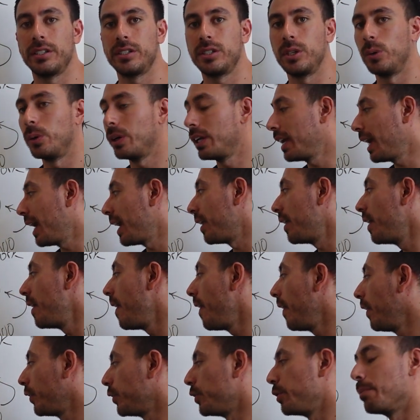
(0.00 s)
So again,
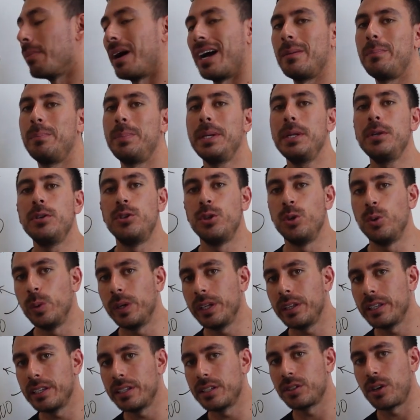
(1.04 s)
you might be
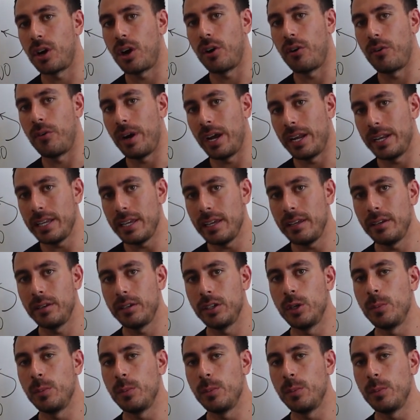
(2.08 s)
doing this already.